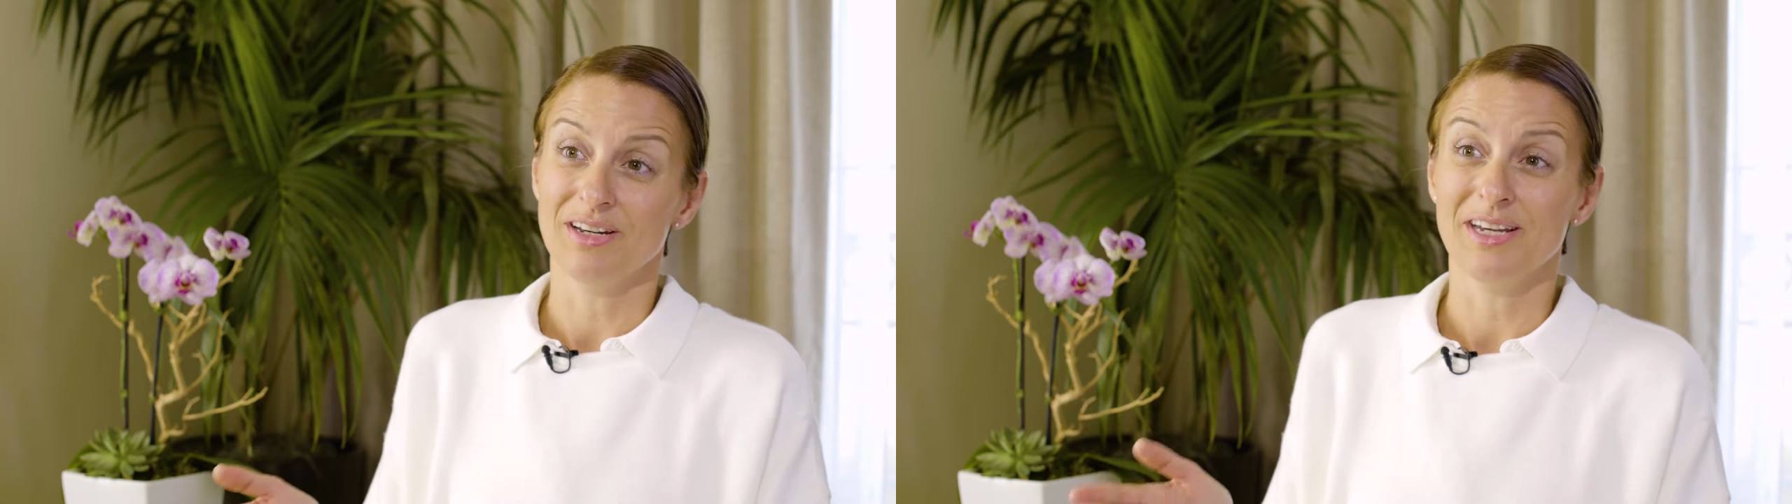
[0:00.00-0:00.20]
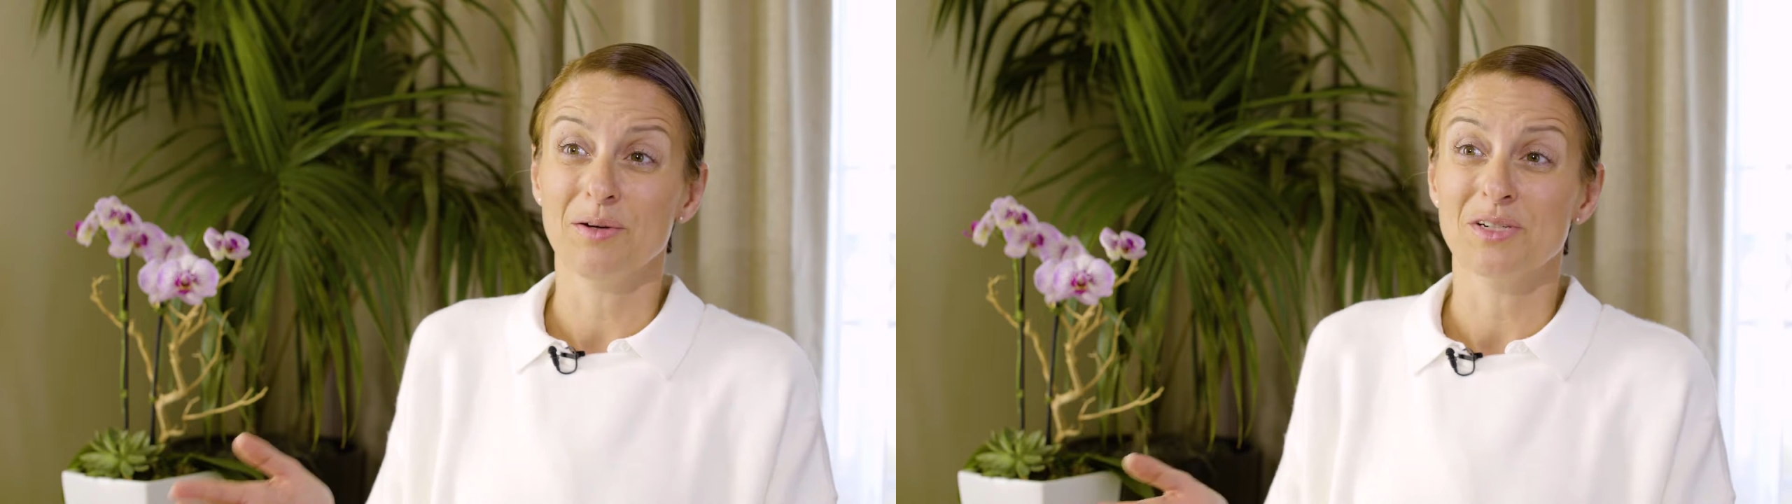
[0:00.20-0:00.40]

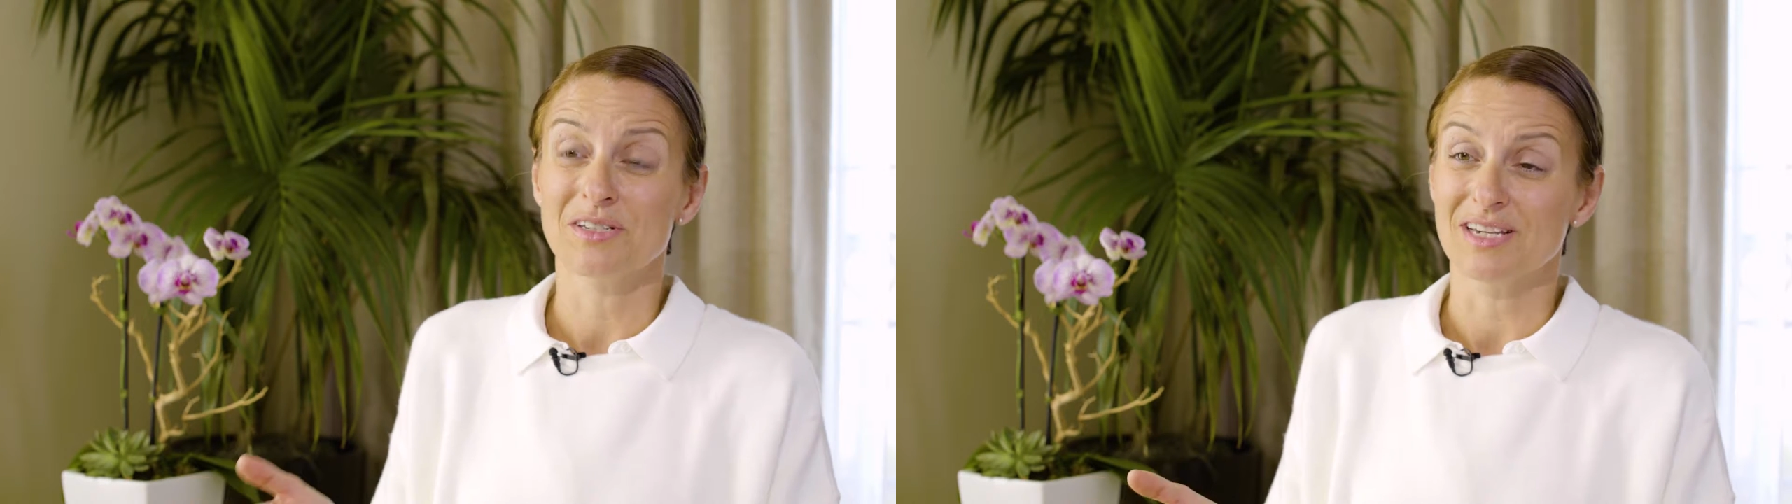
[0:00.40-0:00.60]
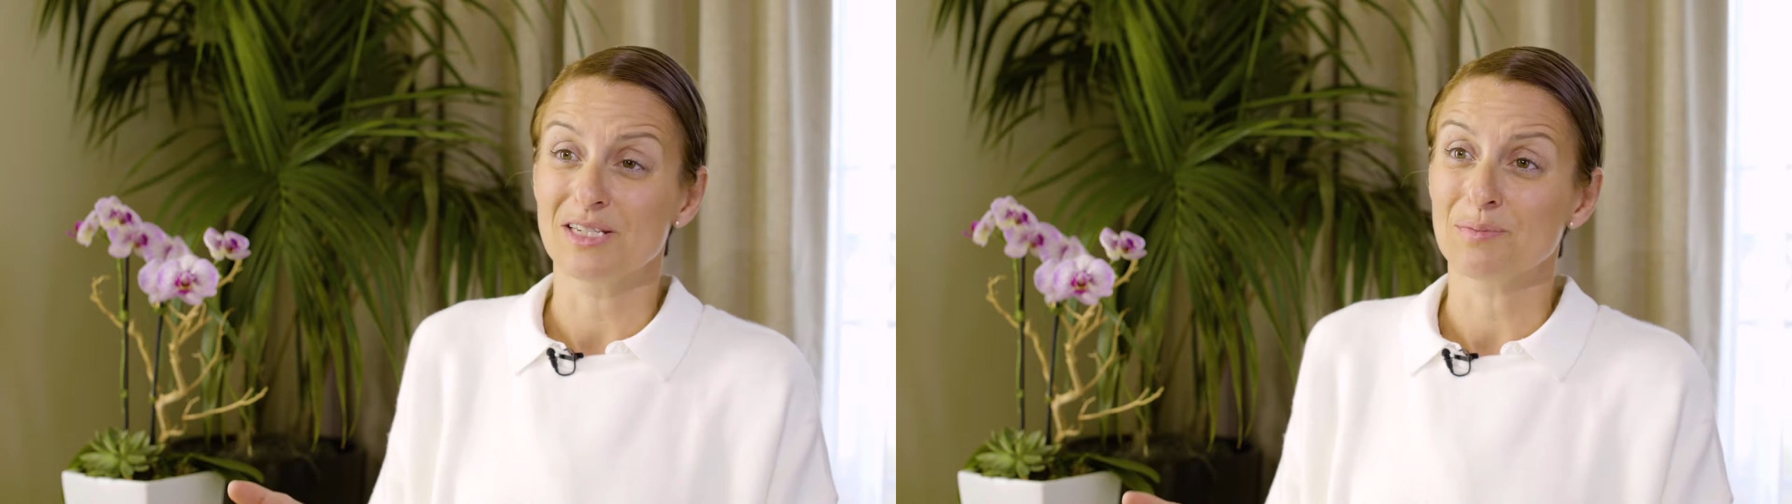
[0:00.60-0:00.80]

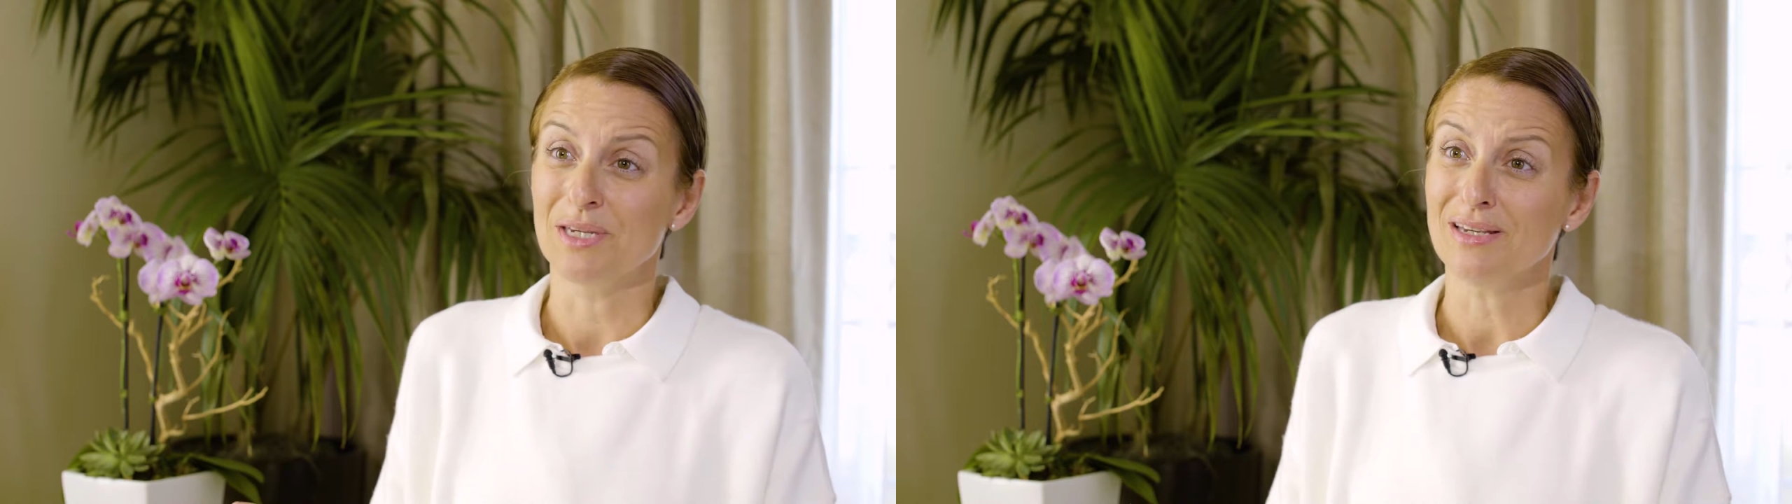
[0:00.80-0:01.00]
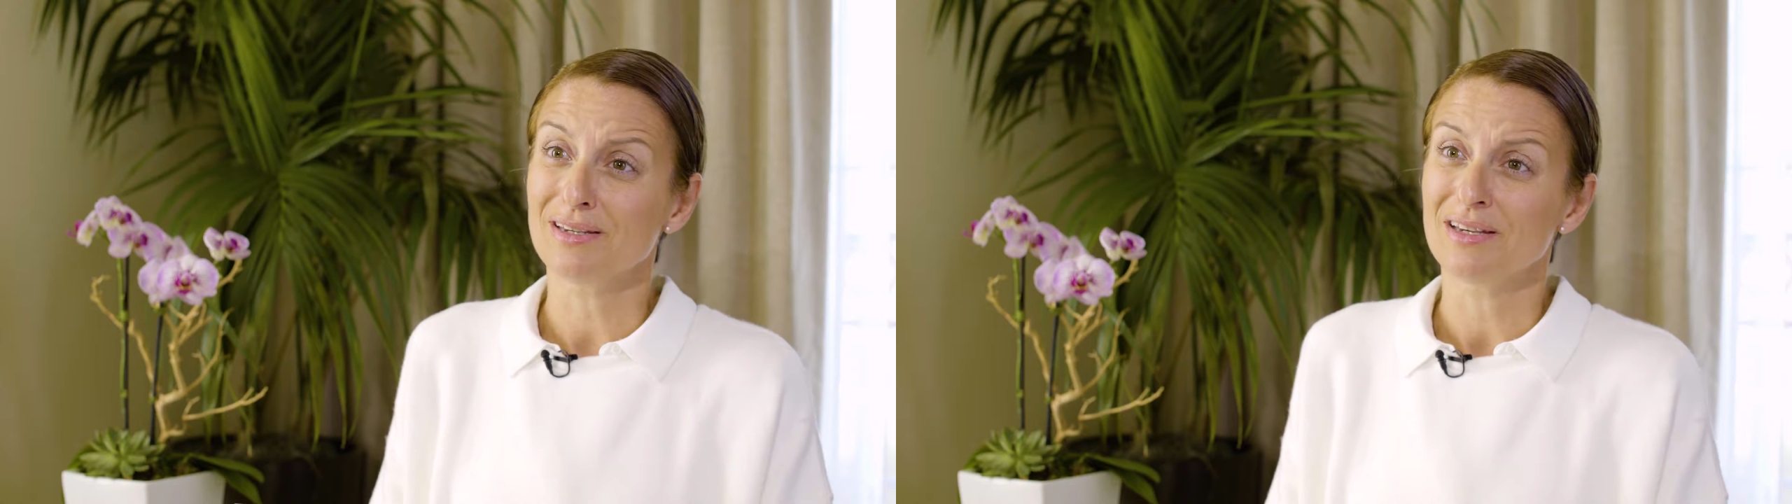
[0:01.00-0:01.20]
languages I
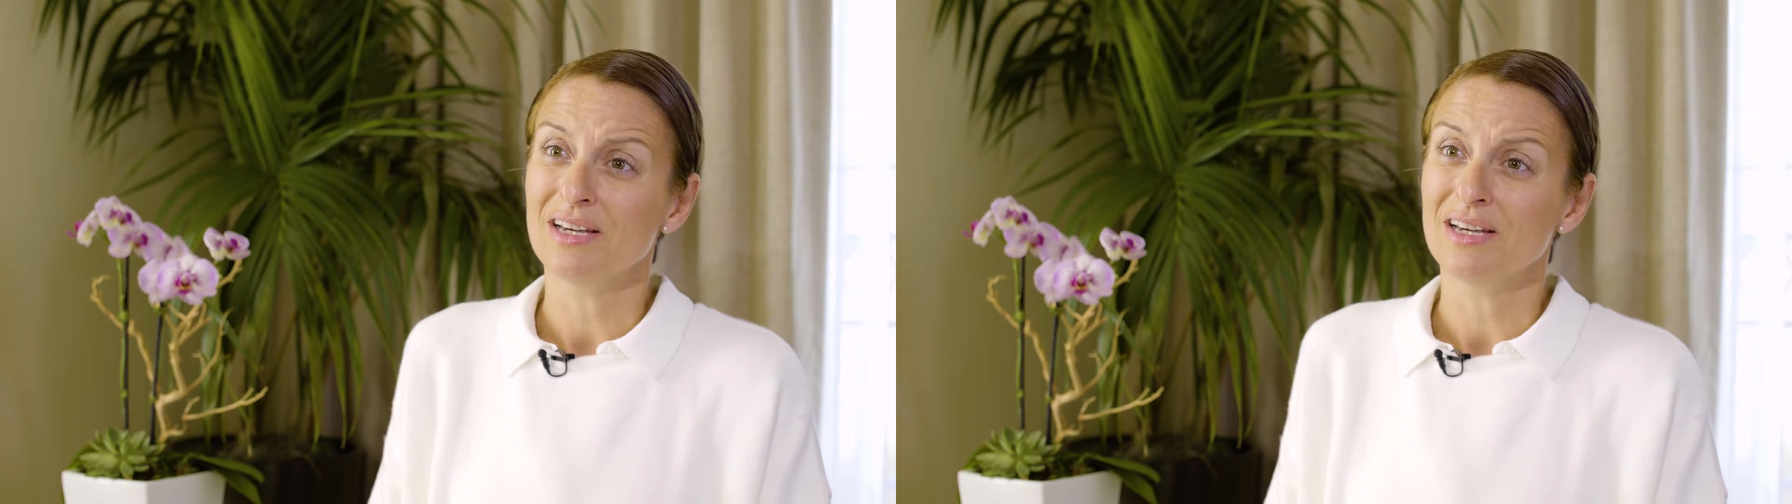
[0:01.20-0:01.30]
speak.